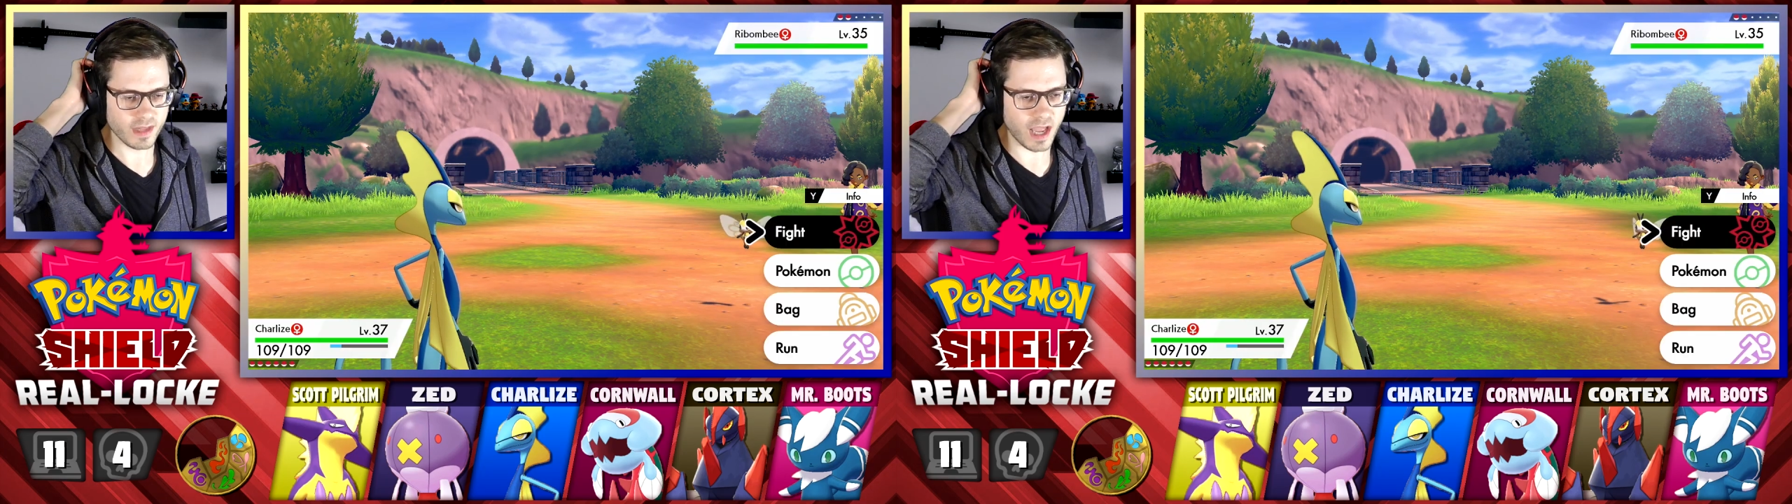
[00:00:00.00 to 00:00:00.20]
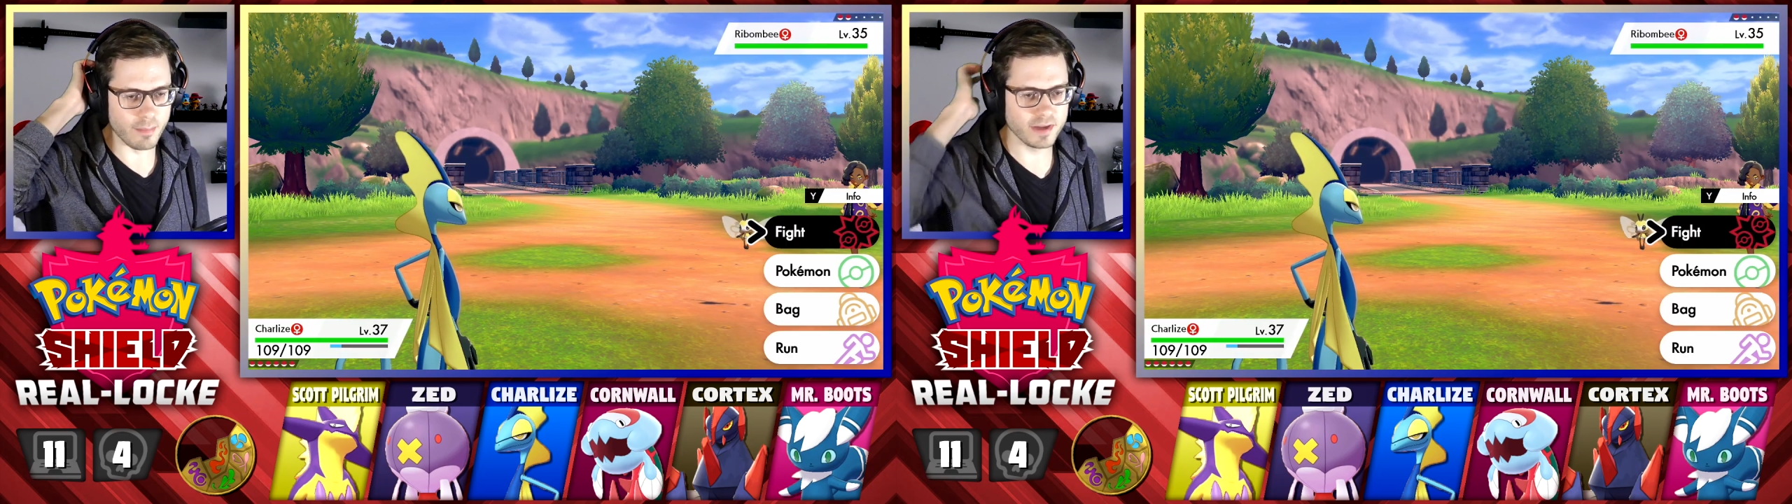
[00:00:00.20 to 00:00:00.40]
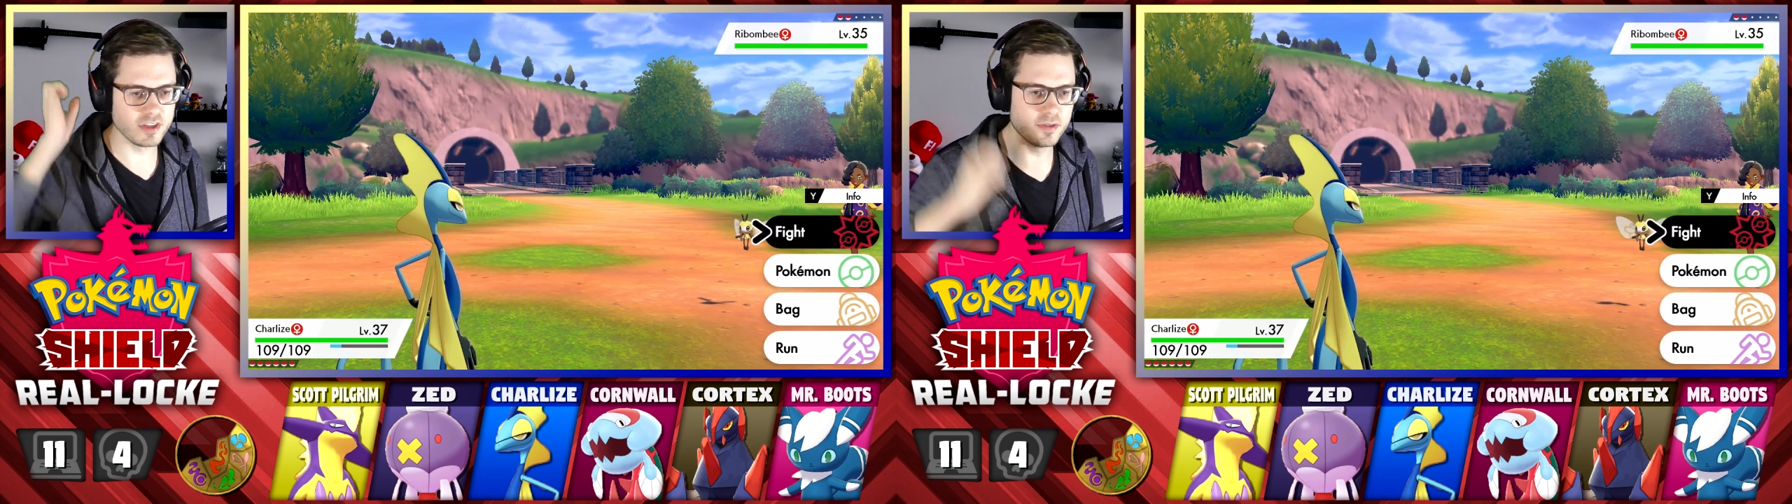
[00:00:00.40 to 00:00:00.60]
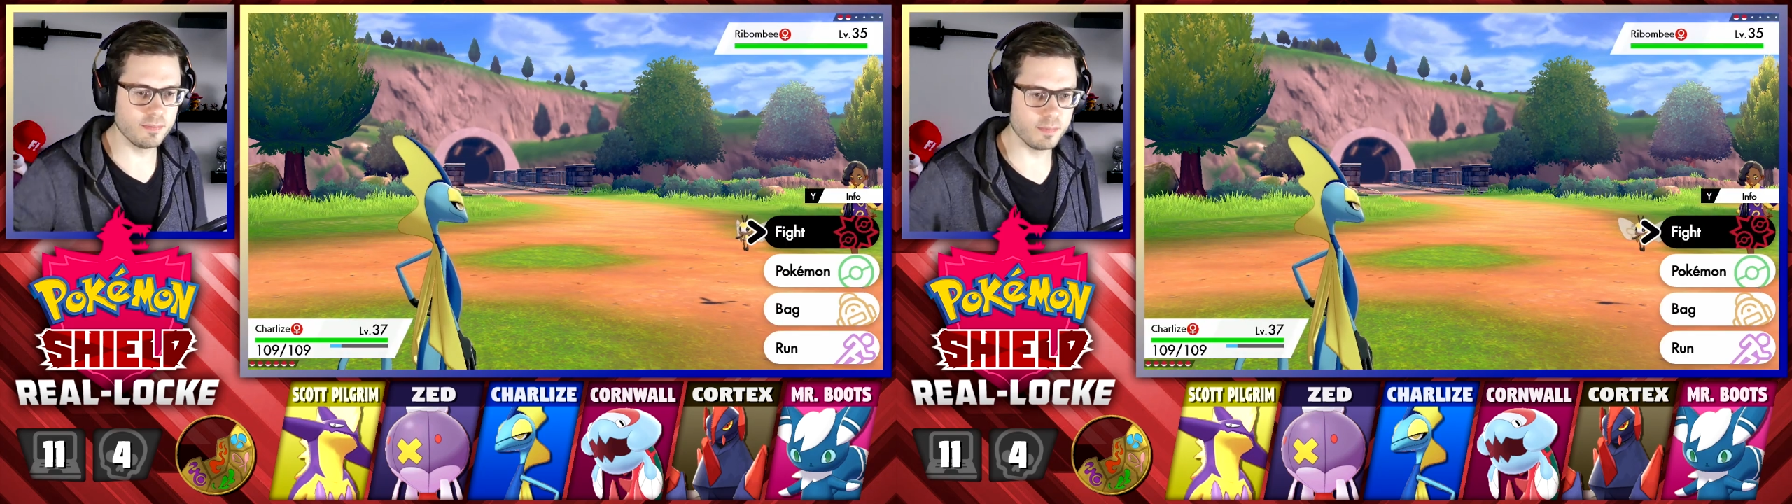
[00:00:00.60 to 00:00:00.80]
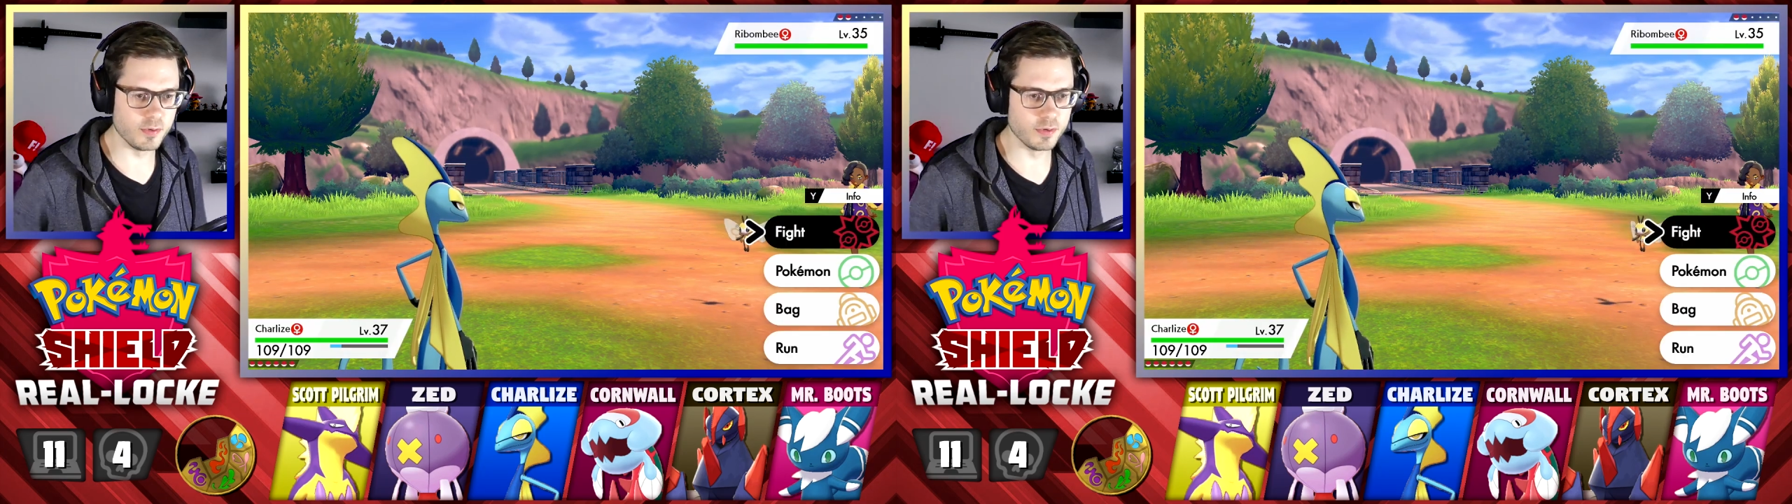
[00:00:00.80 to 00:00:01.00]
I might not
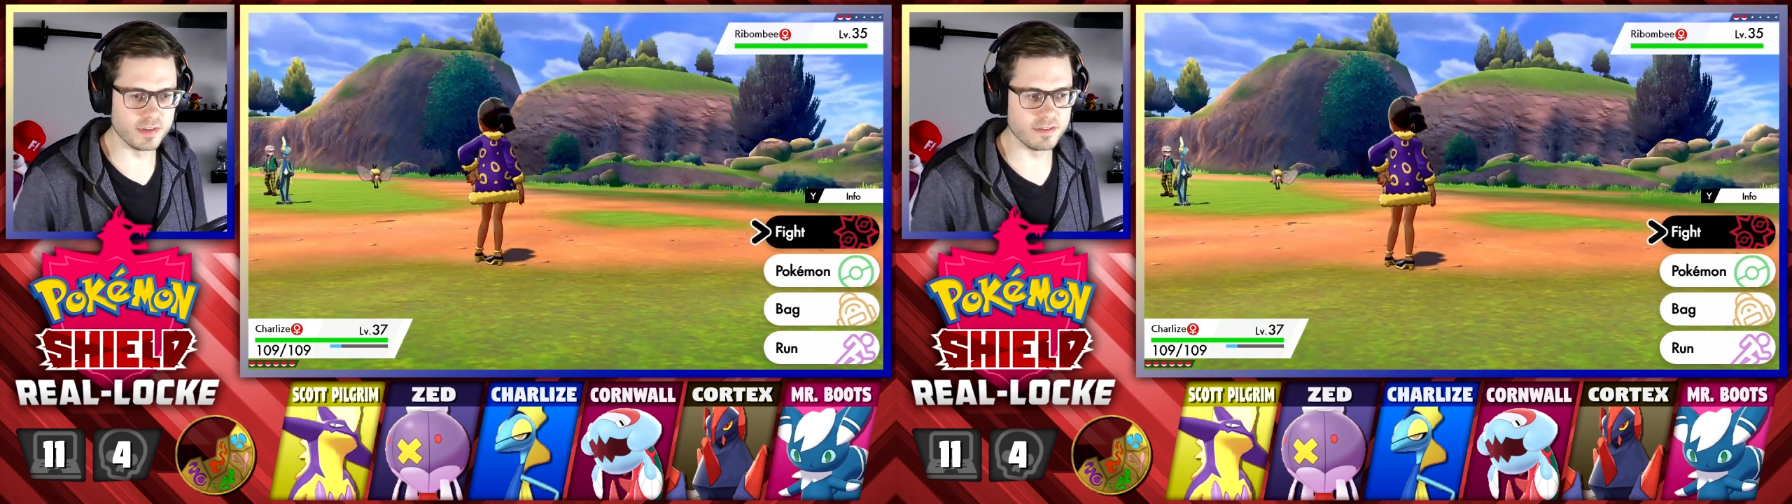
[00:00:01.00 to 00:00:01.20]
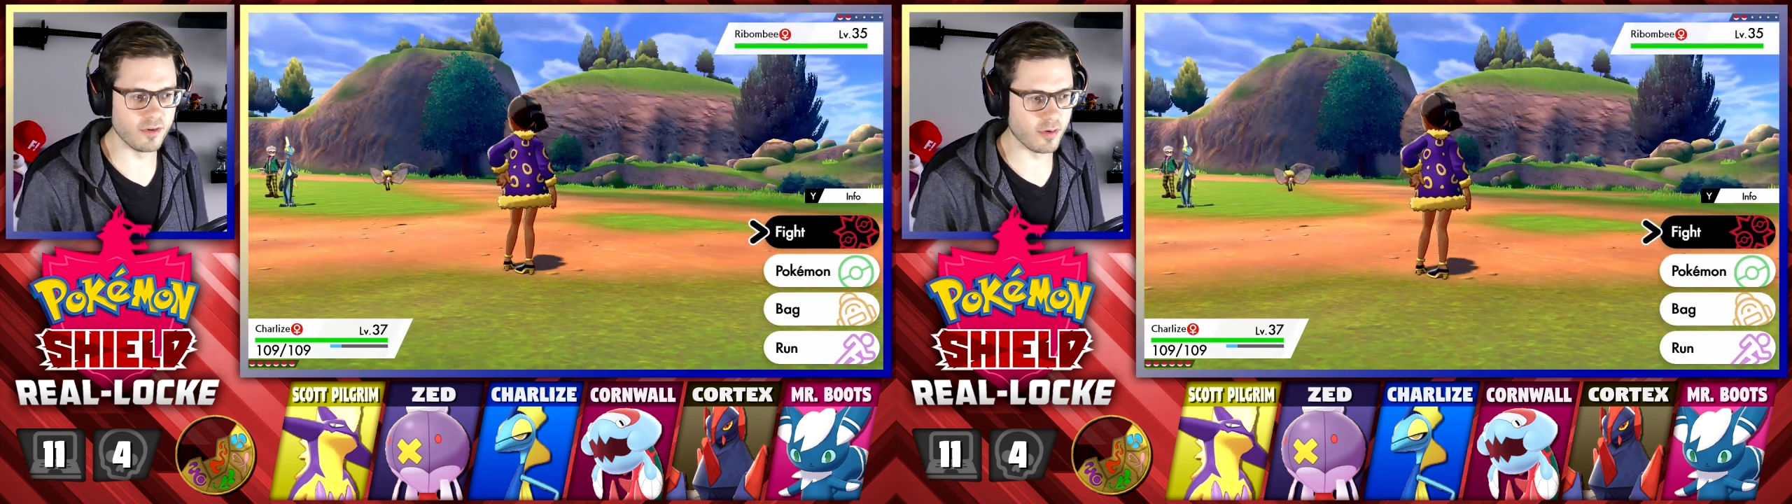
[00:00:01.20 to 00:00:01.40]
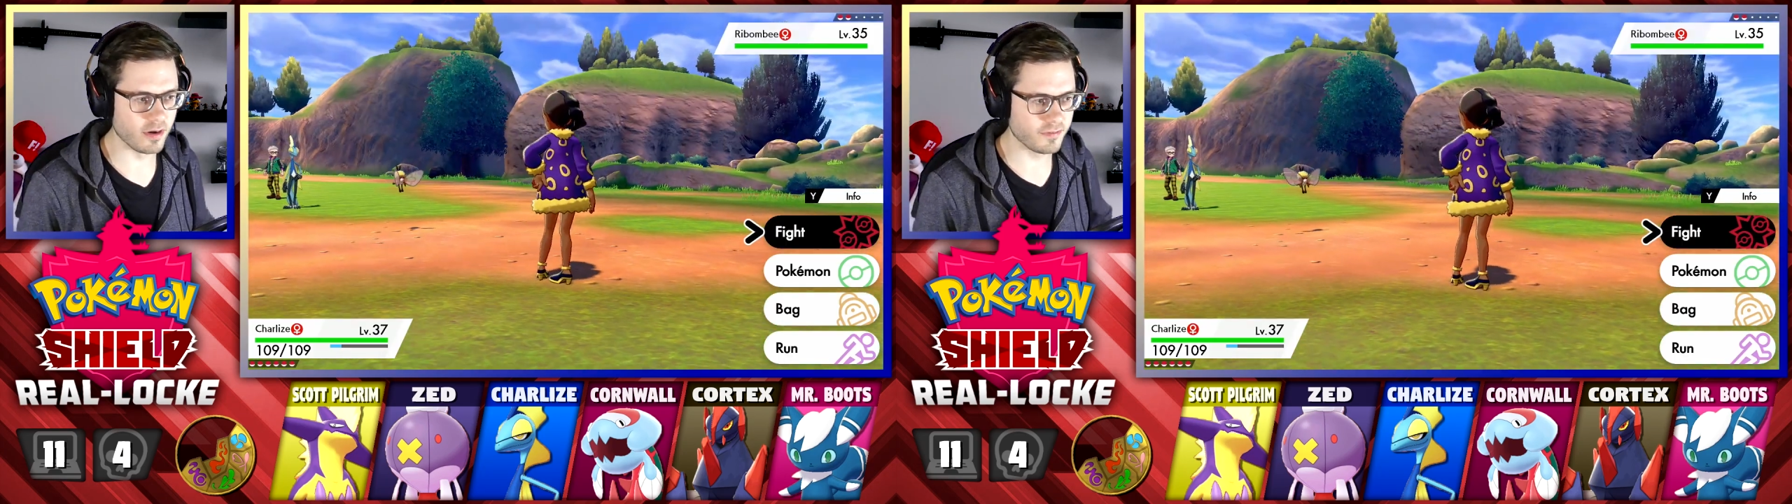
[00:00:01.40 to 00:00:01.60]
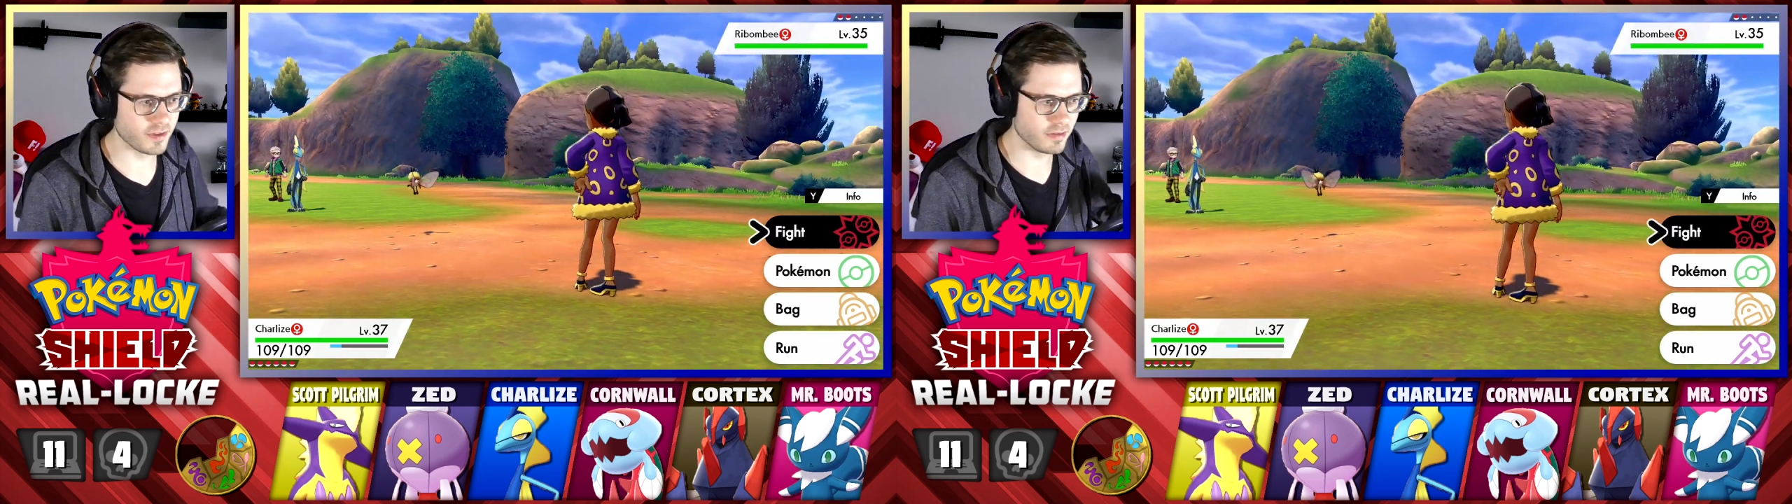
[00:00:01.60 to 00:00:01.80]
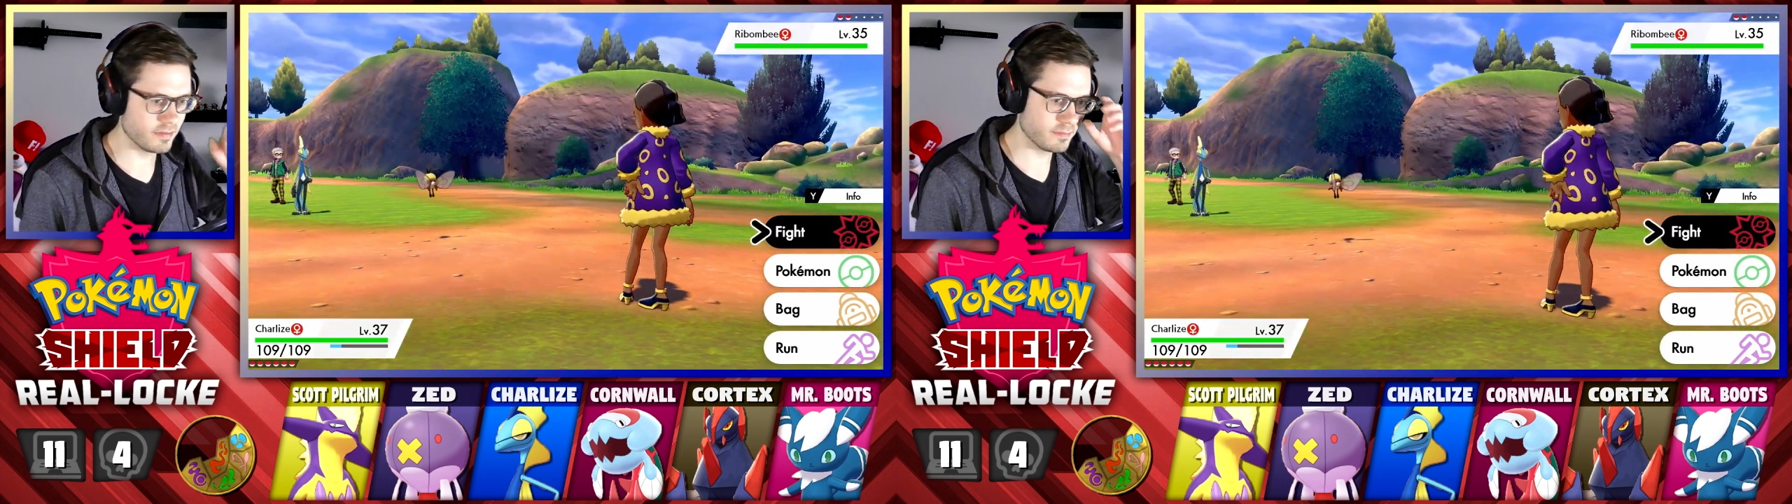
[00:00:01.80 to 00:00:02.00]
use it very
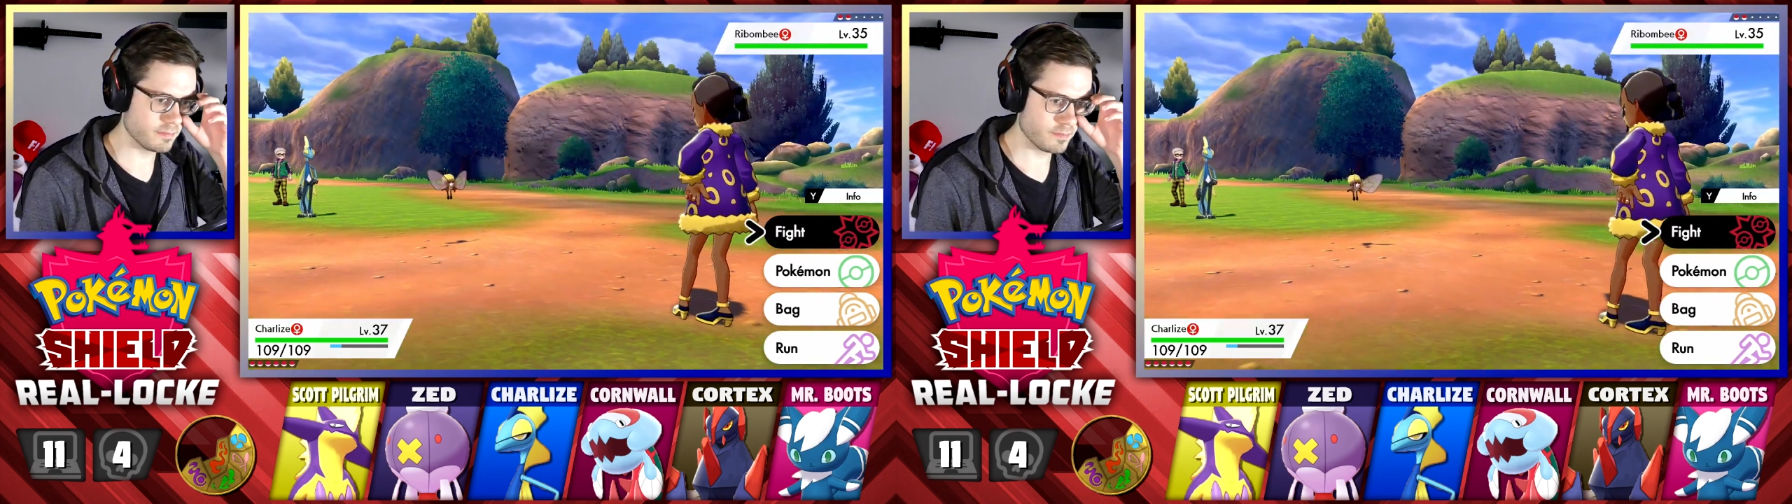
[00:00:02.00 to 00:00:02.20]
often,